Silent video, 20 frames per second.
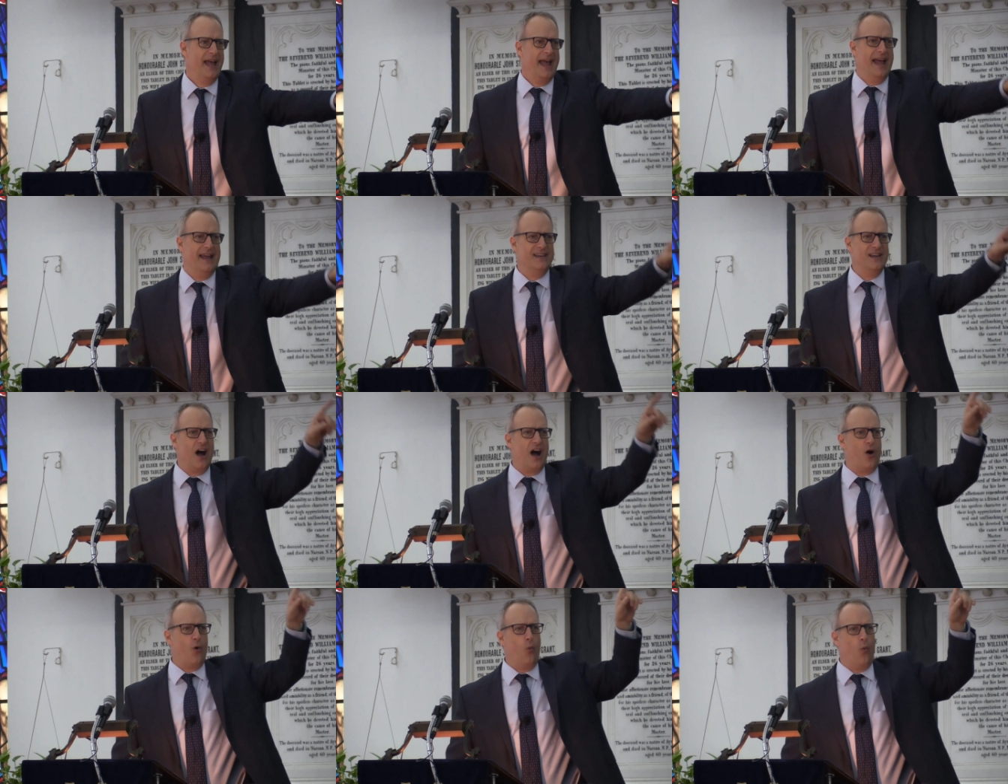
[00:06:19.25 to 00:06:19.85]
And
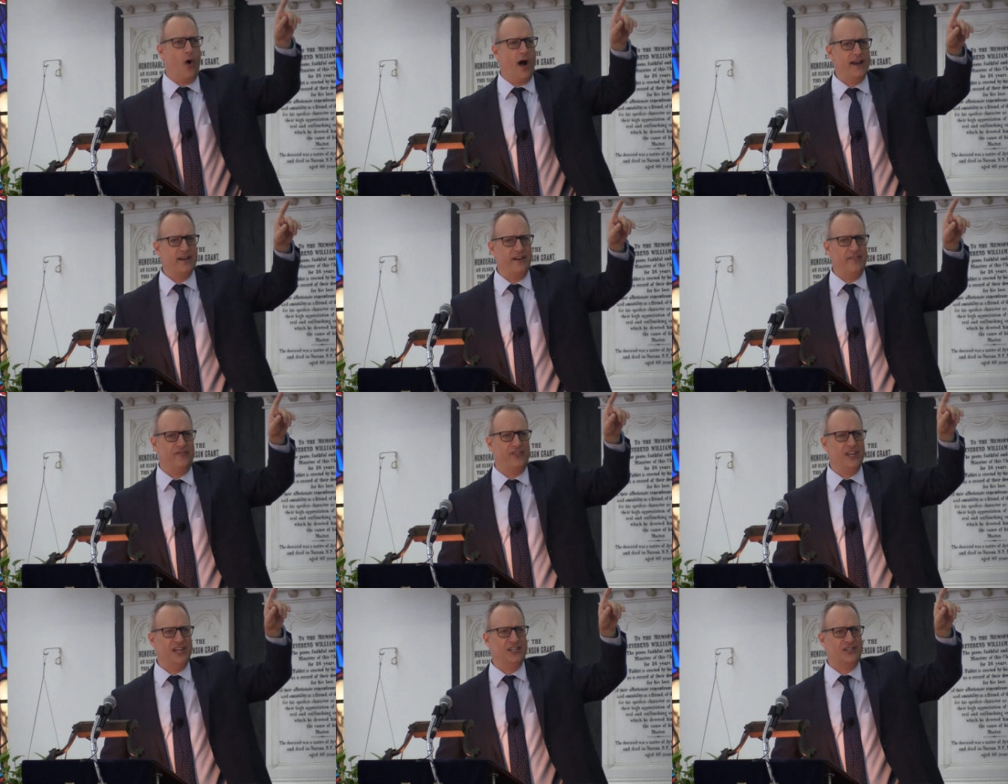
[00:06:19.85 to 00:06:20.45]
not one
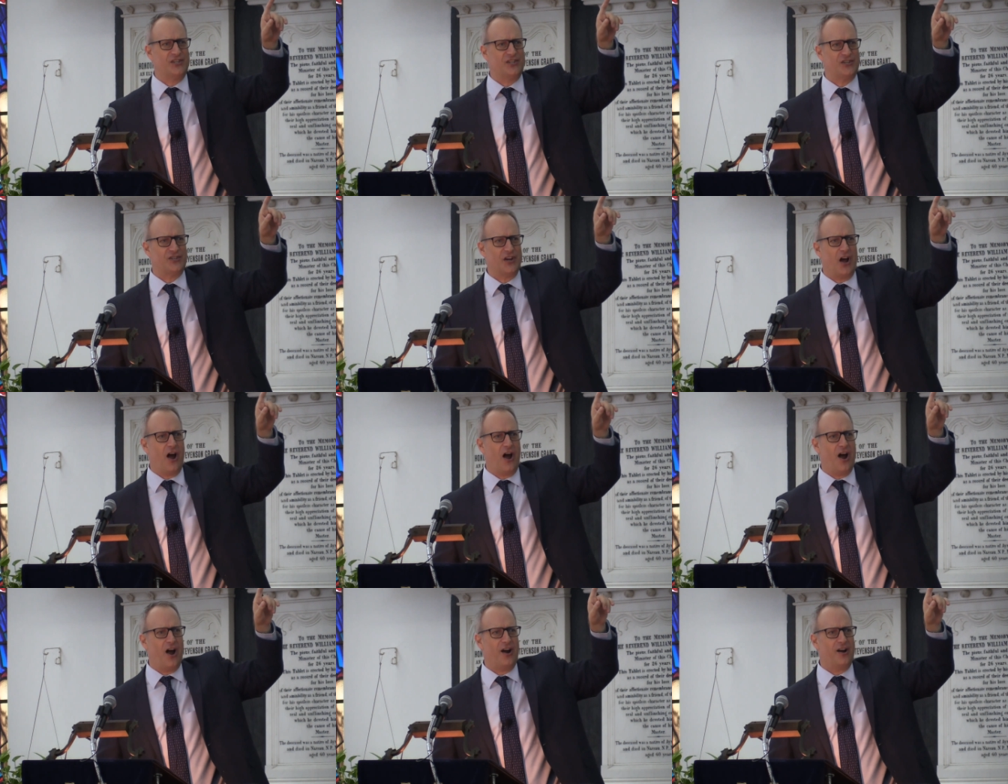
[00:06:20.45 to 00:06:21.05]
of these
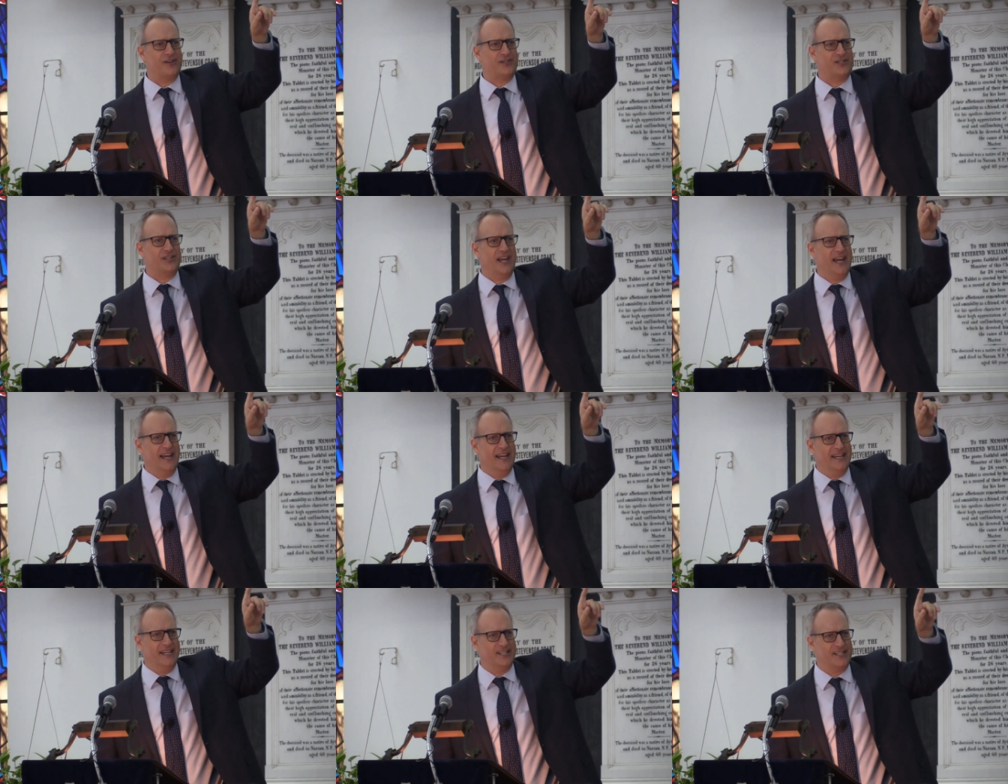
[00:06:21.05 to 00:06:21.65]
stars
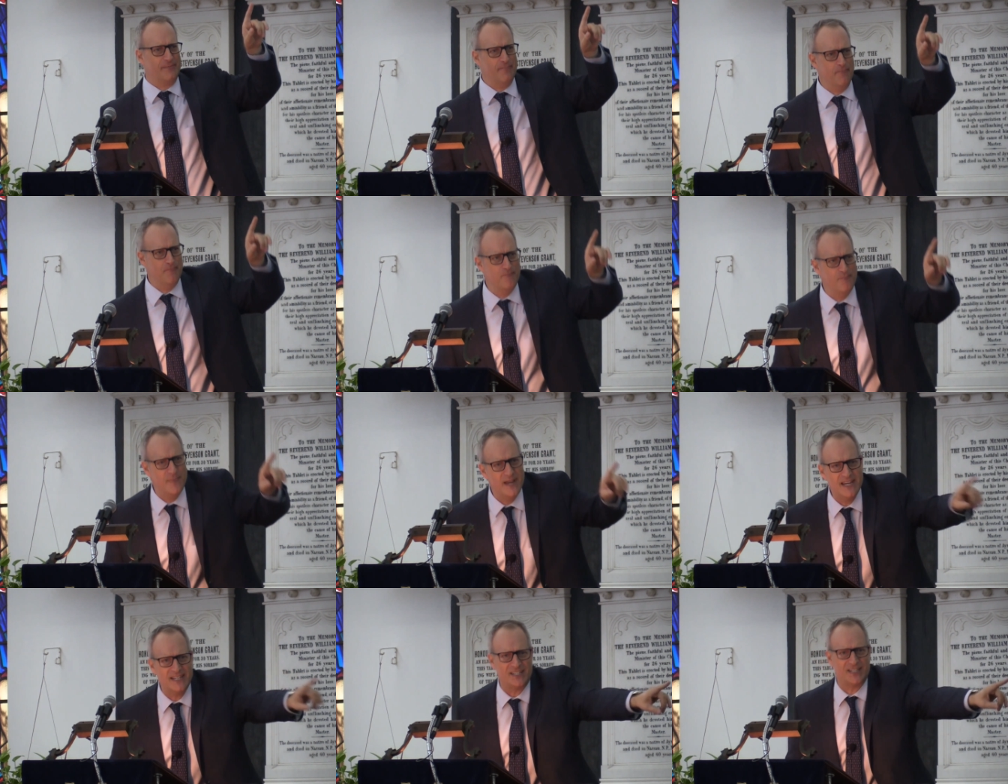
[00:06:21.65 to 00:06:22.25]
is
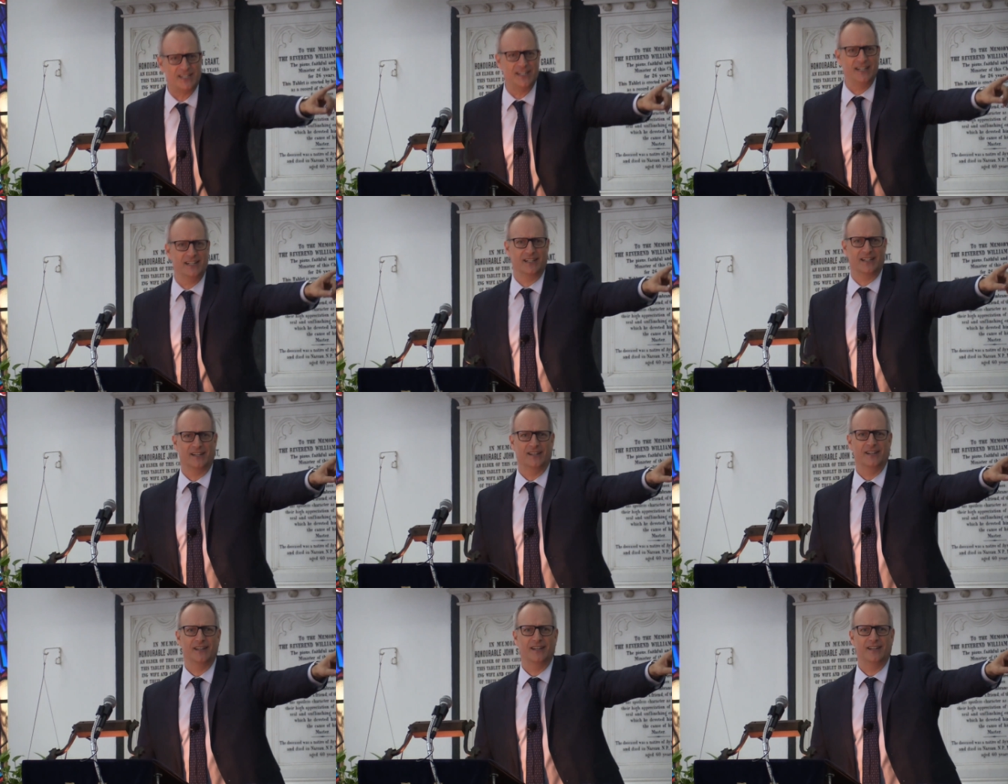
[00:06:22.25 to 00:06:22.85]
missing.